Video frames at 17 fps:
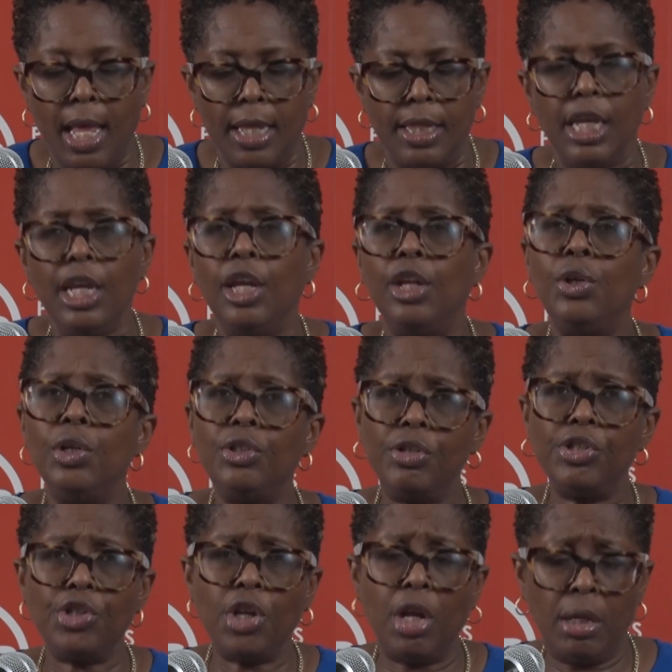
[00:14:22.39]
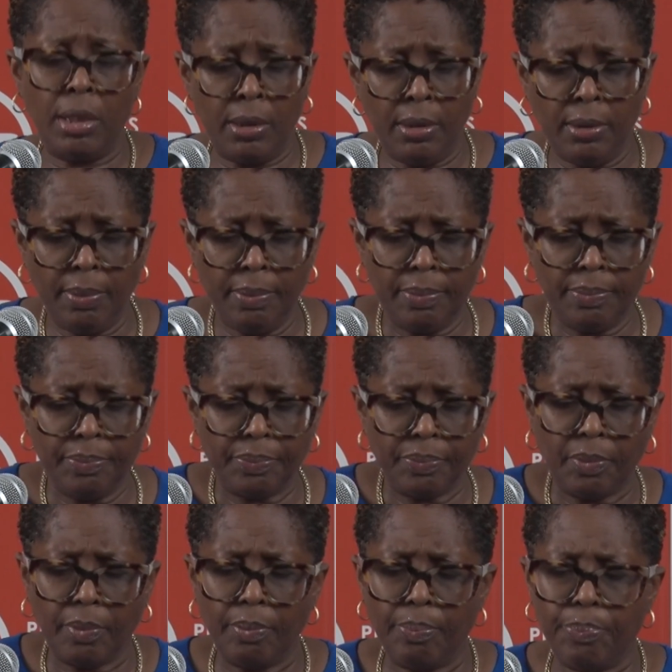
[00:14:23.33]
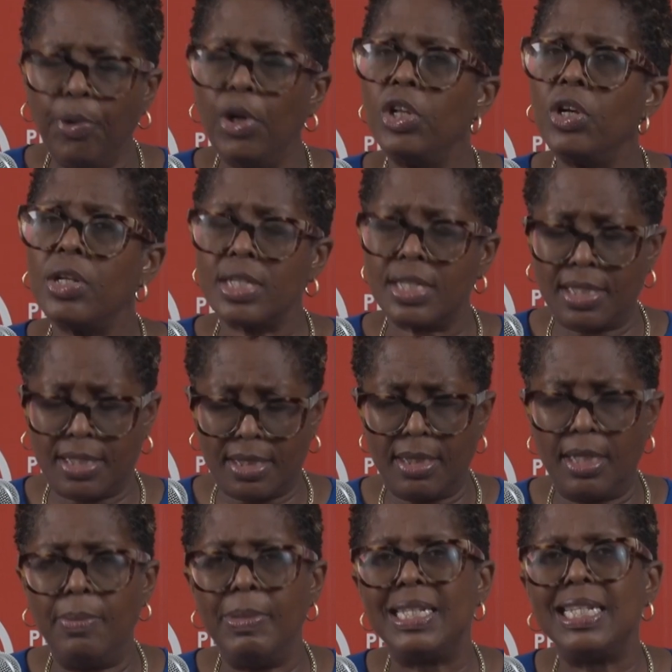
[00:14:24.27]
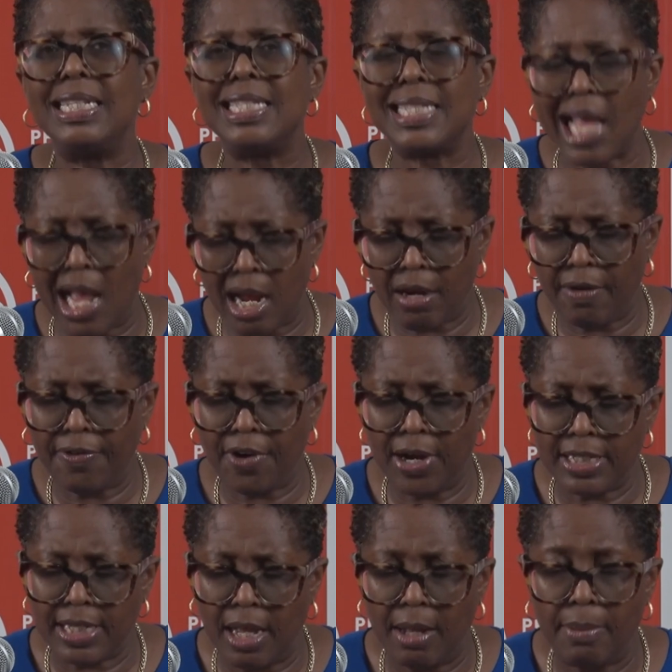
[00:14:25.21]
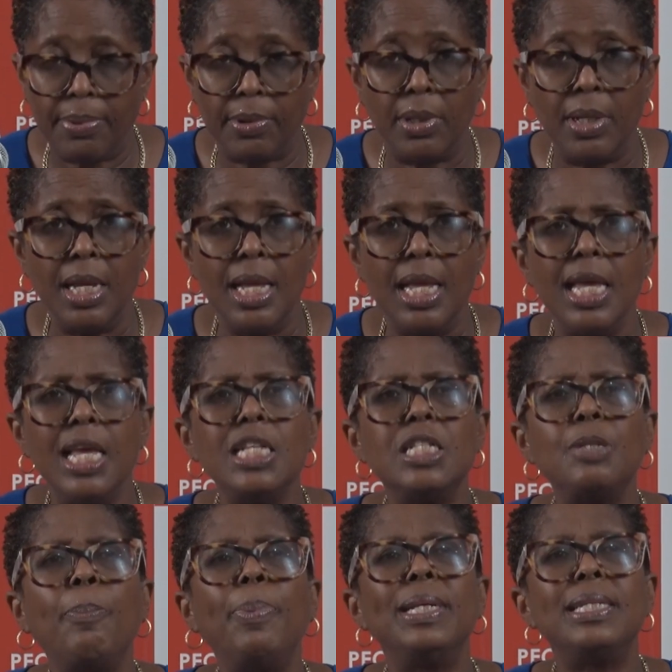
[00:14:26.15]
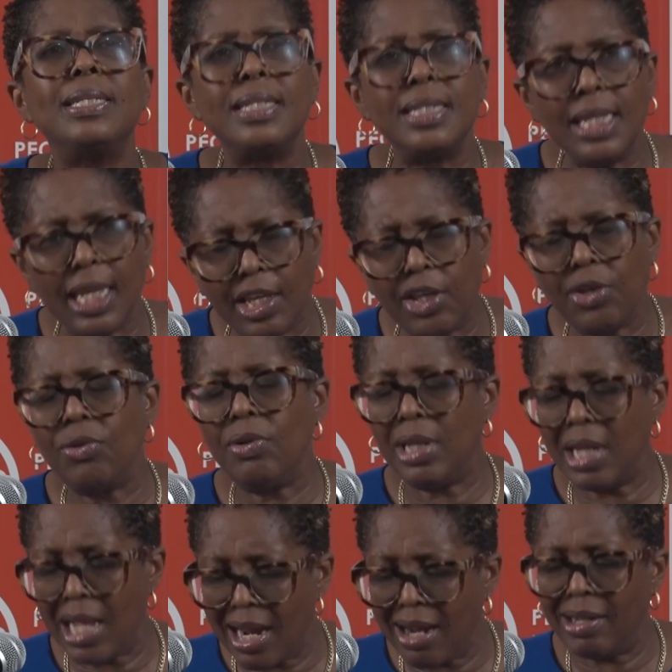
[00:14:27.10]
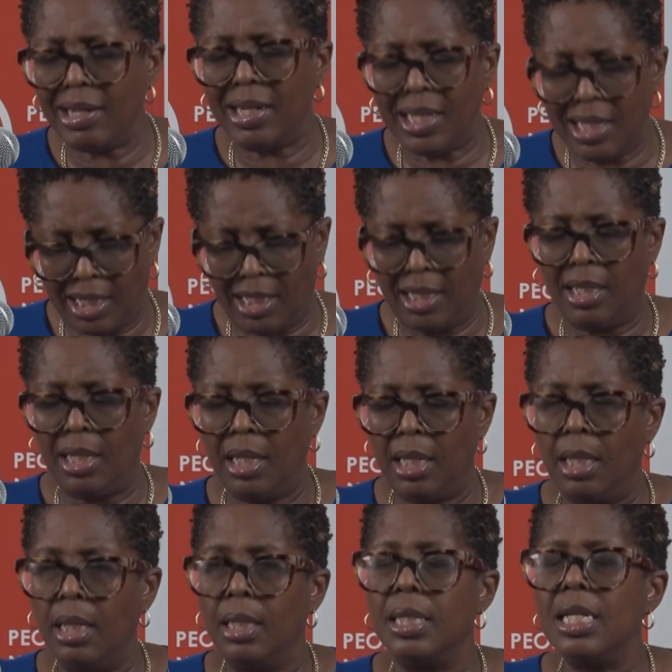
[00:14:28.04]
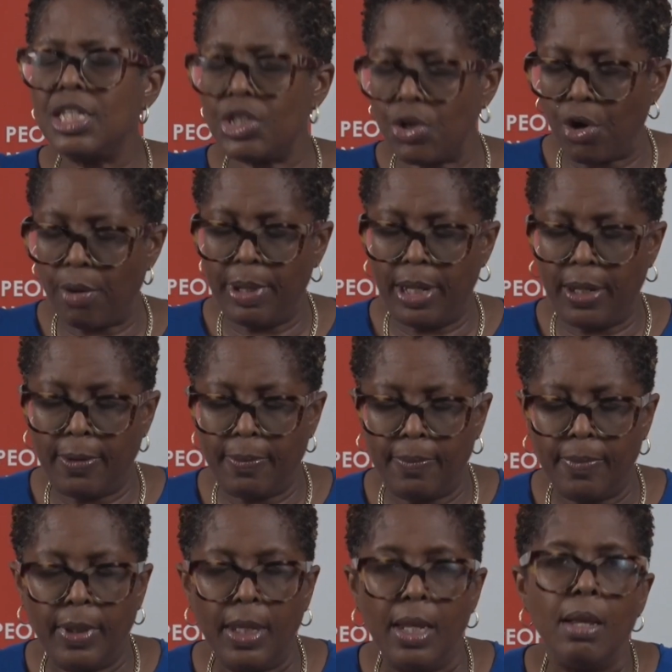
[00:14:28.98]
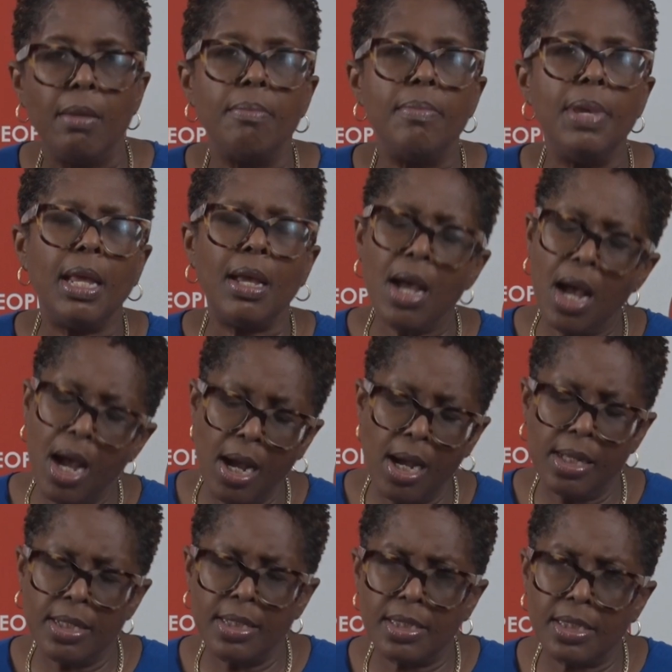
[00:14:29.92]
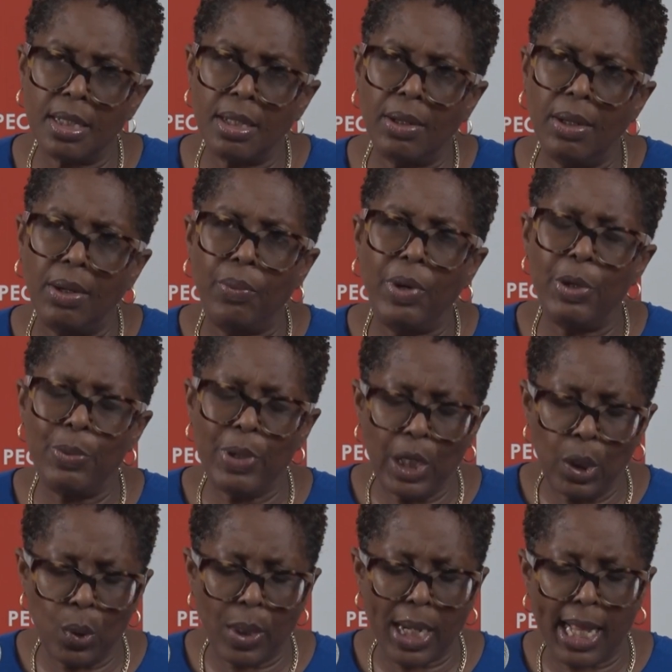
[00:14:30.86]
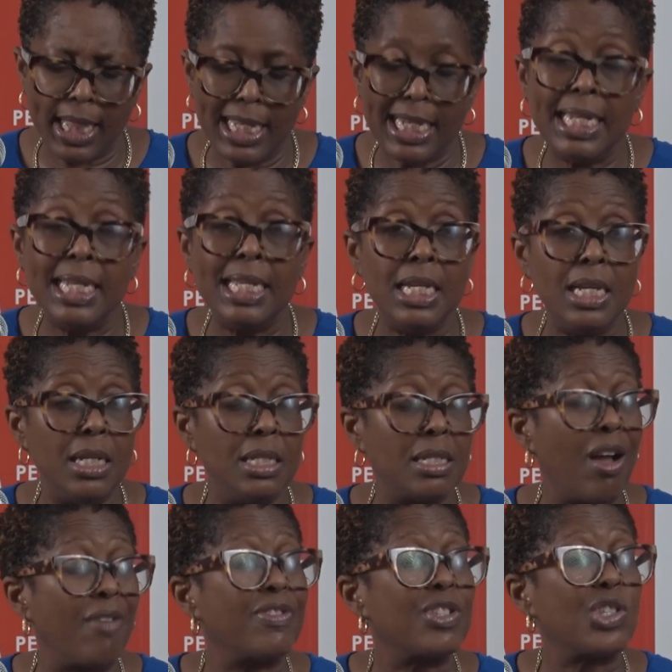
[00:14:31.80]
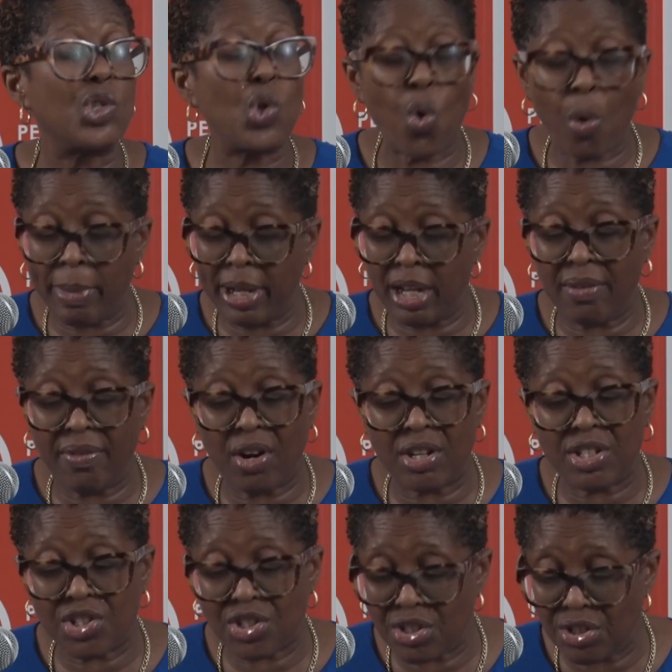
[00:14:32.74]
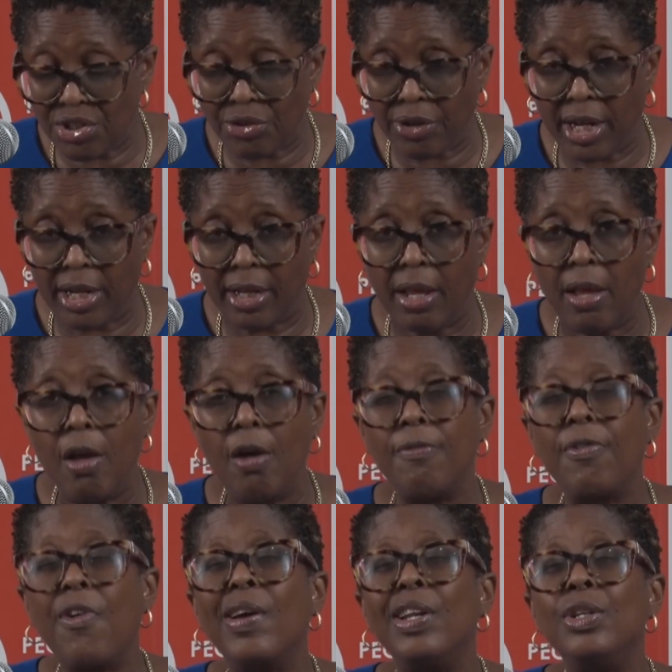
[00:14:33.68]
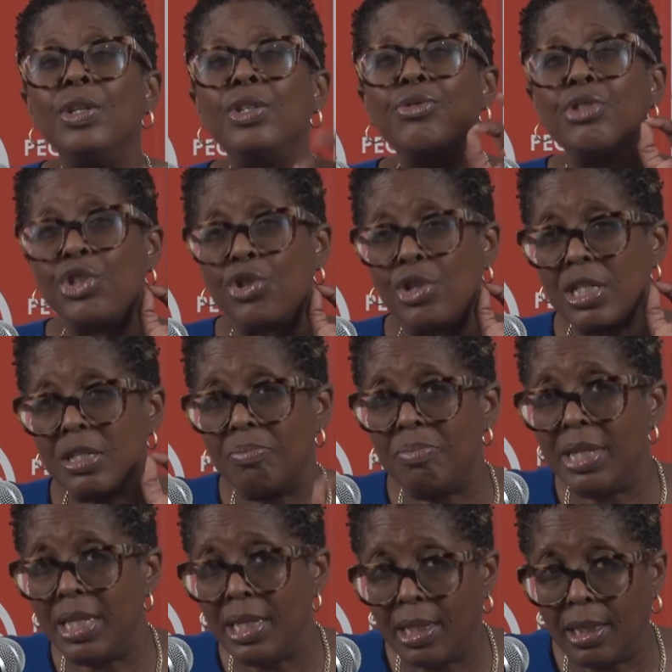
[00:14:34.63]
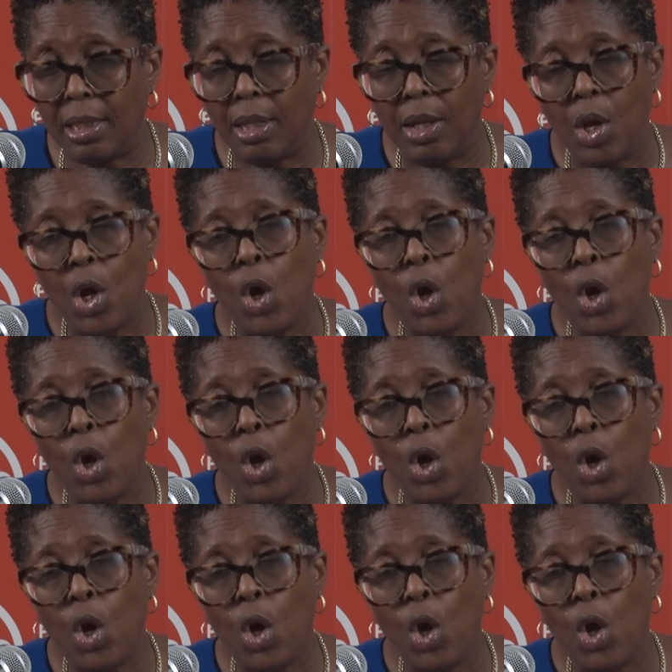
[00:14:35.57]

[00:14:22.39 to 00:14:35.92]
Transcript: The Nutrition Products Limited saga, for example, is particularly disturbing Because when we look at the needs of so many of our children for a nutritious meal,